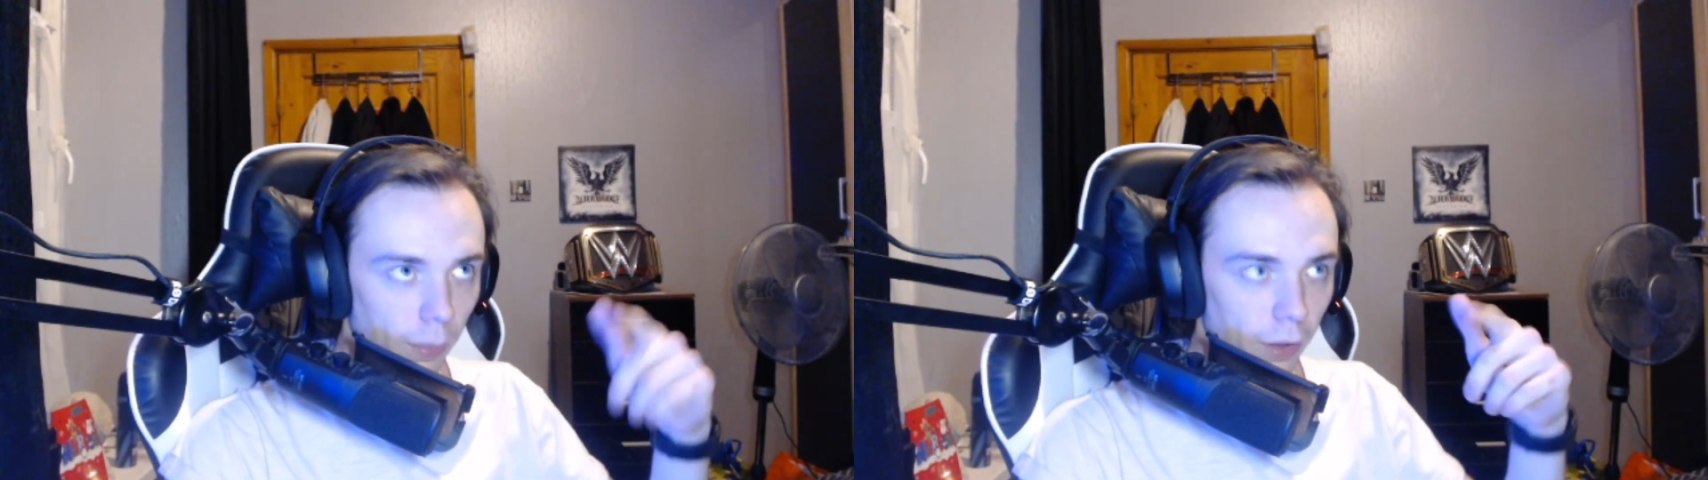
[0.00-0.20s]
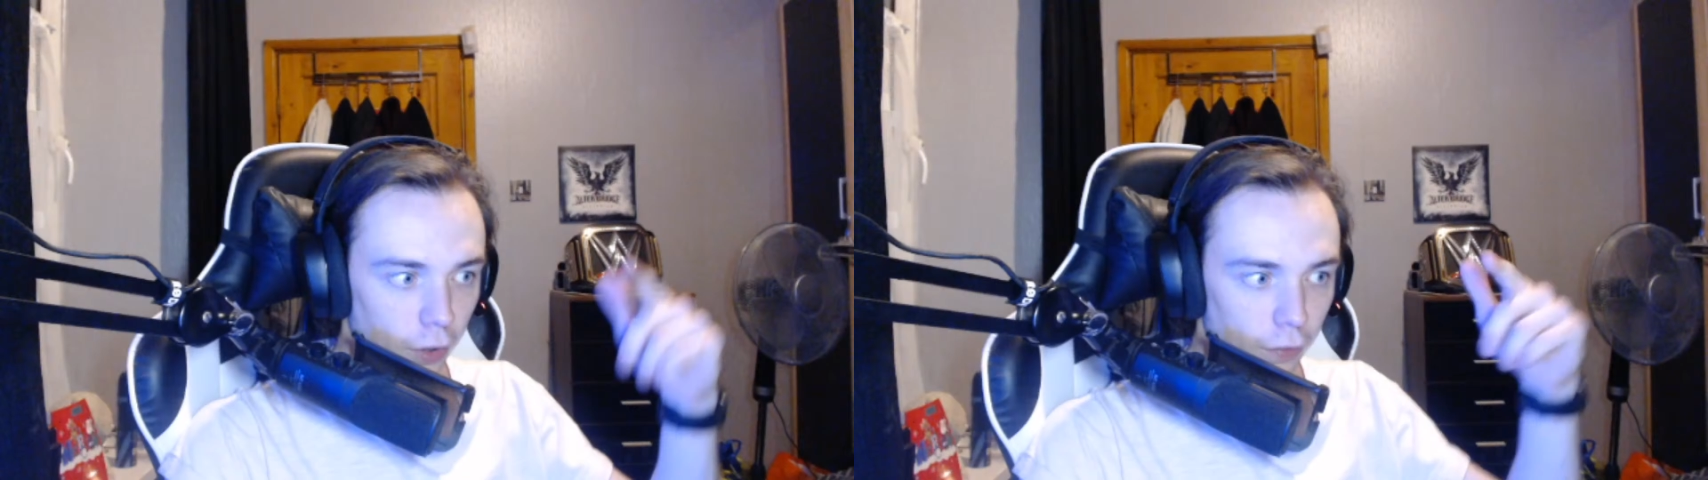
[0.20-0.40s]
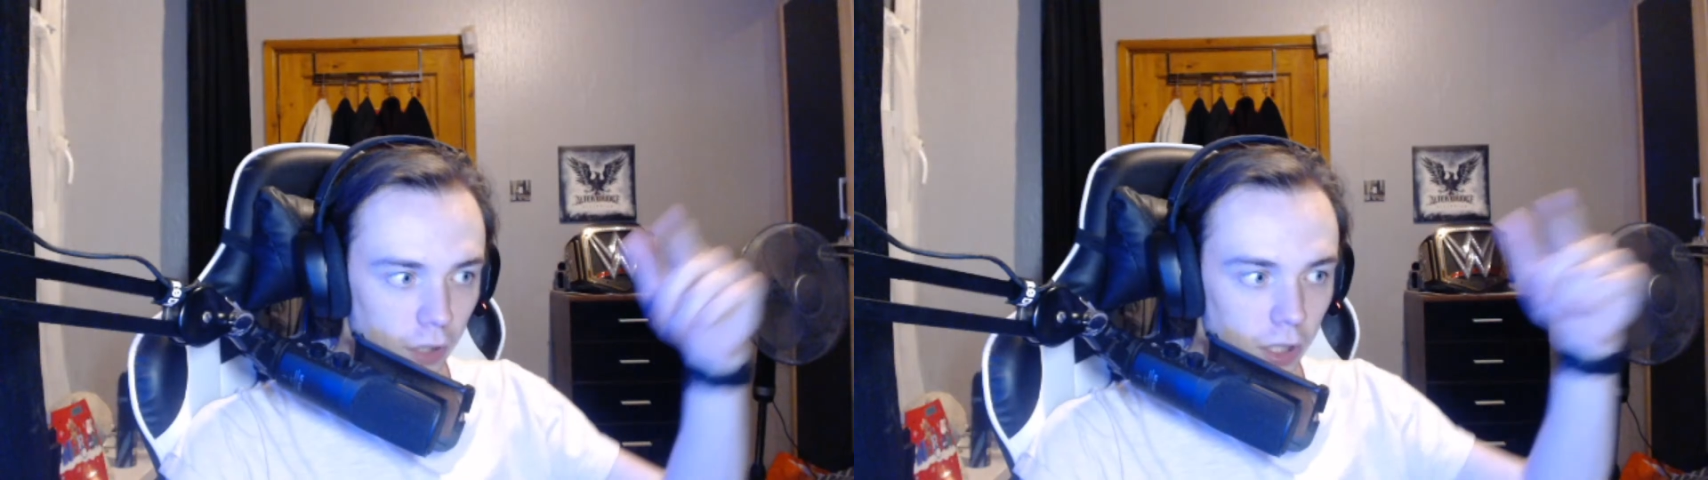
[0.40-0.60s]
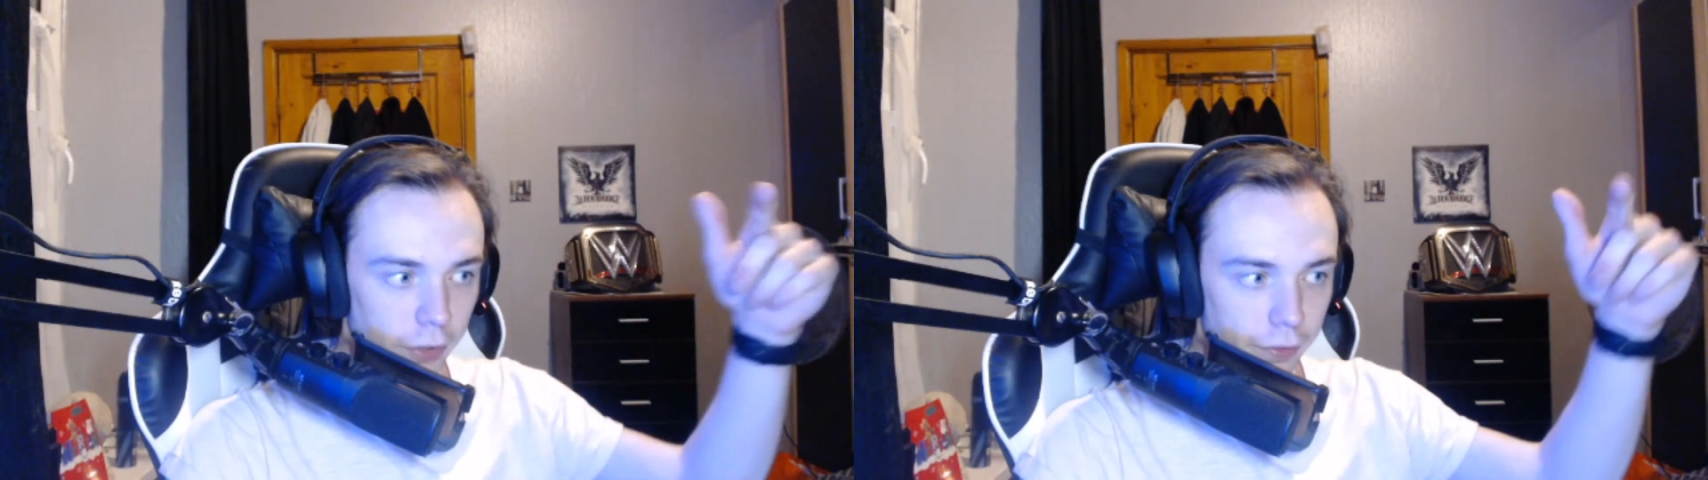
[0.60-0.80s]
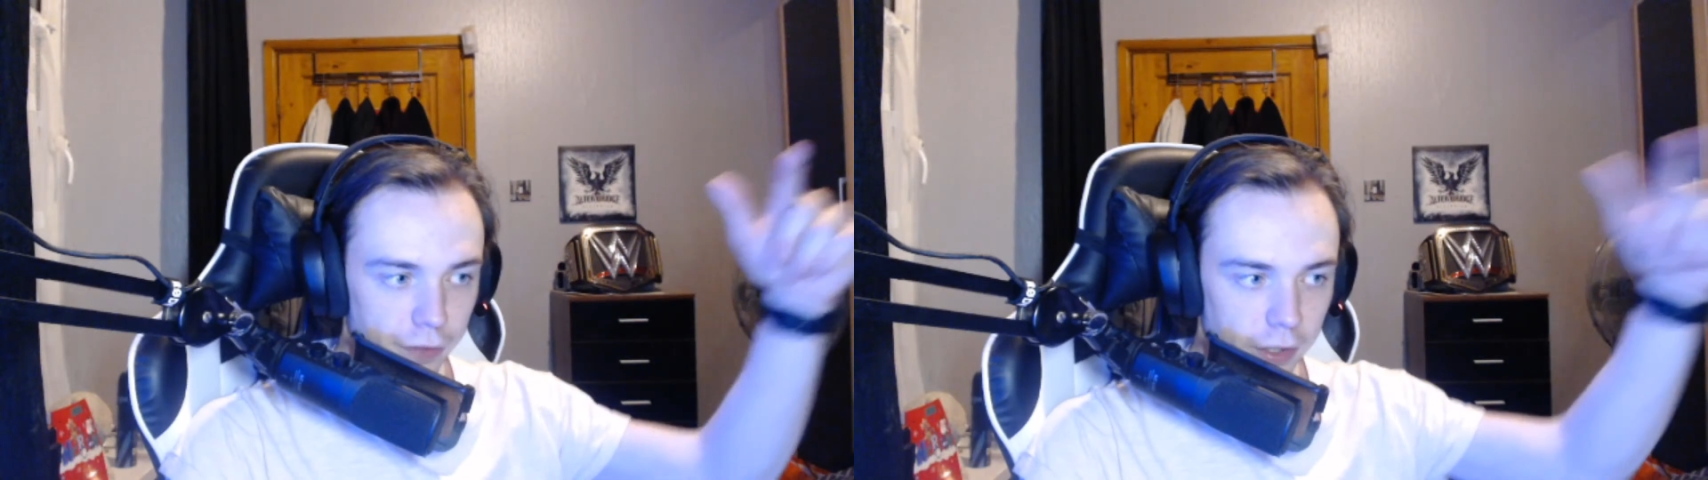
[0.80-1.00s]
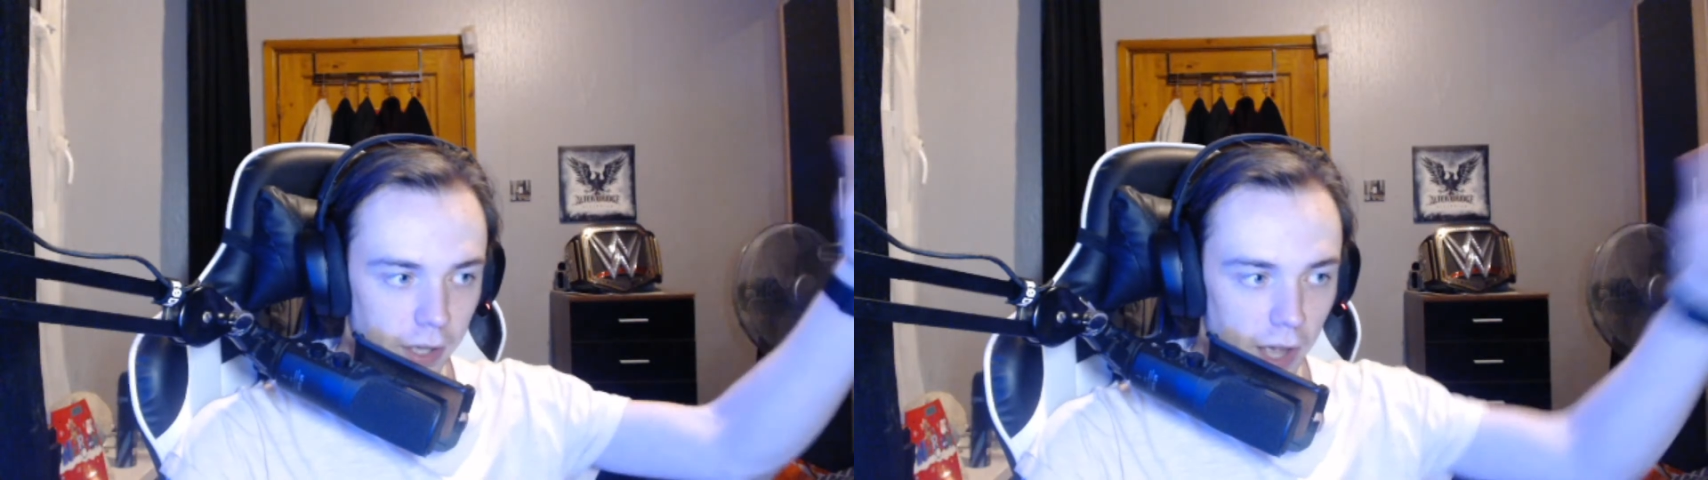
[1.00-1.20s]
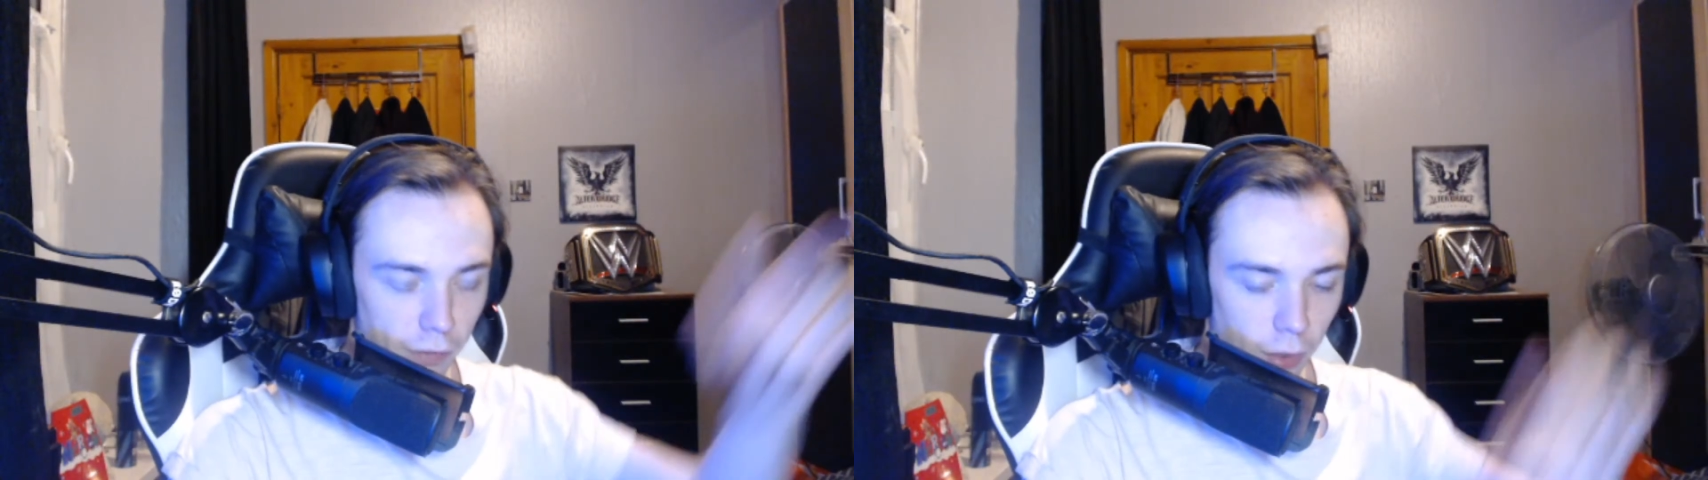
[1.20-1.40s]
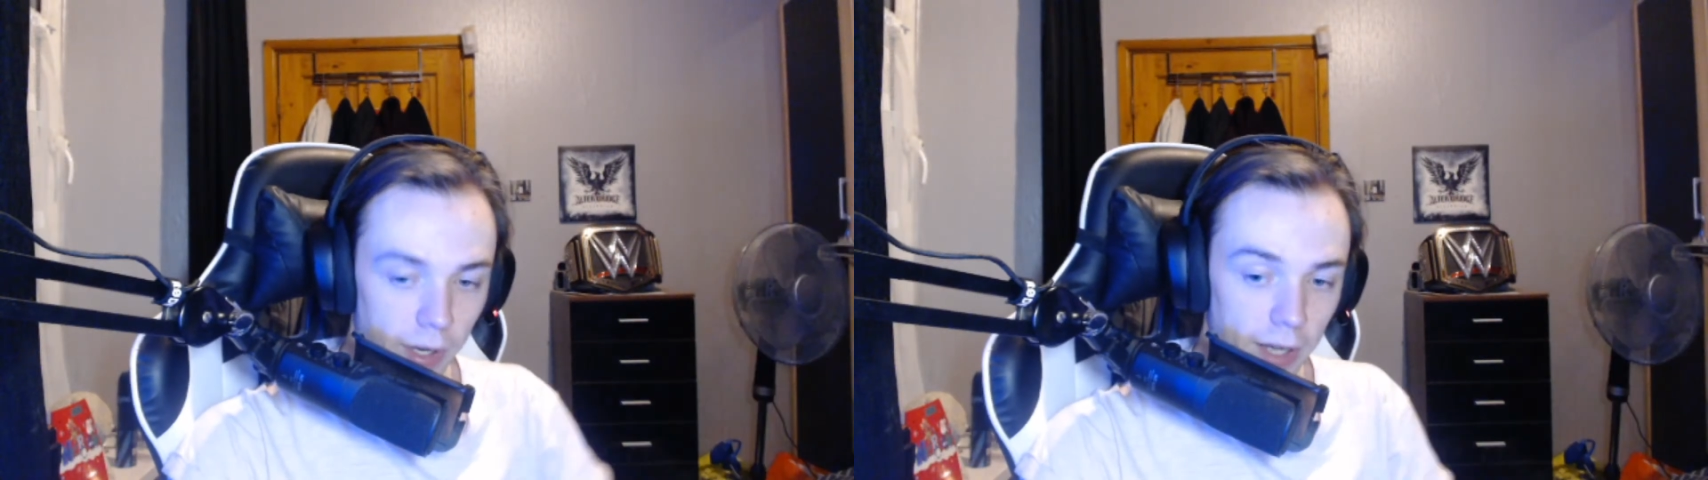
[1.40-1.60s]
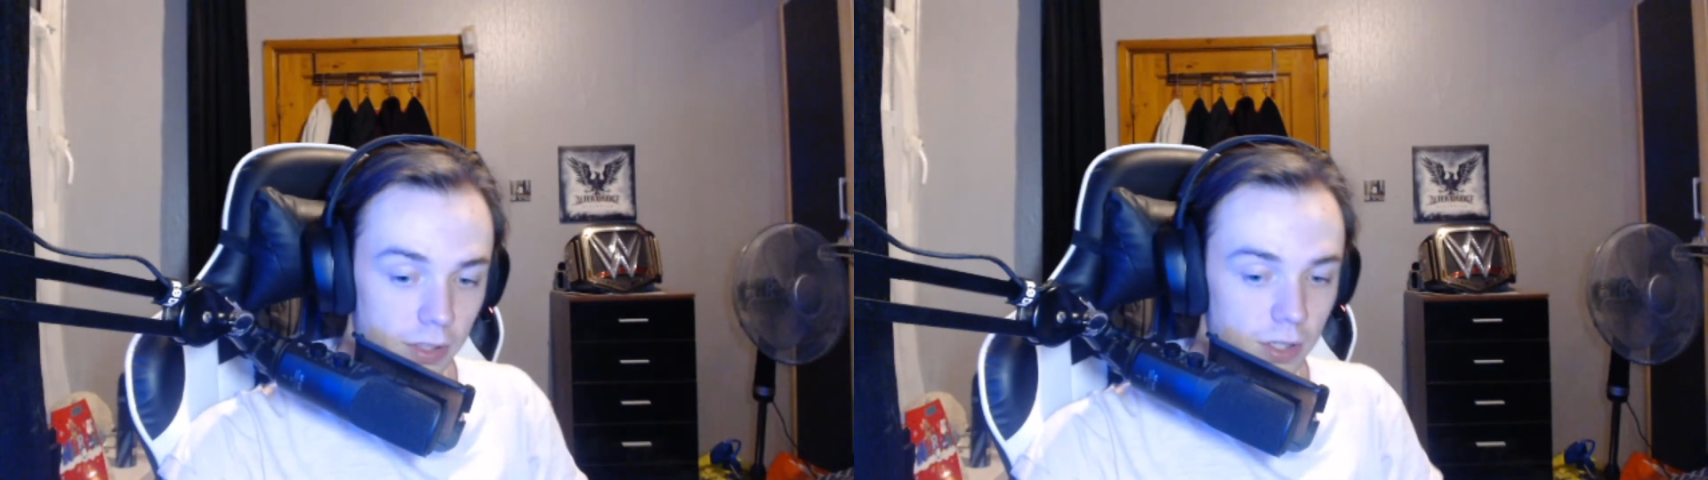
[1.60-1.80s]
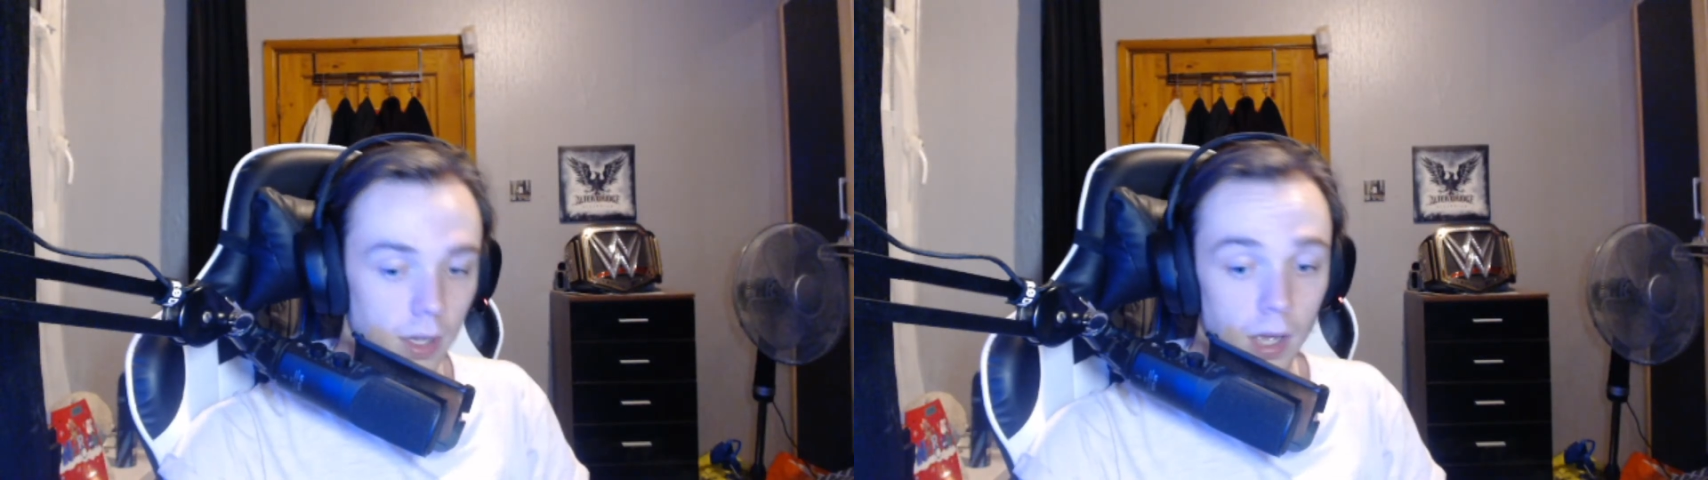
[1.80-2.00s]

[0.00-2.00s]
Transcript: the Vault video for everyone else.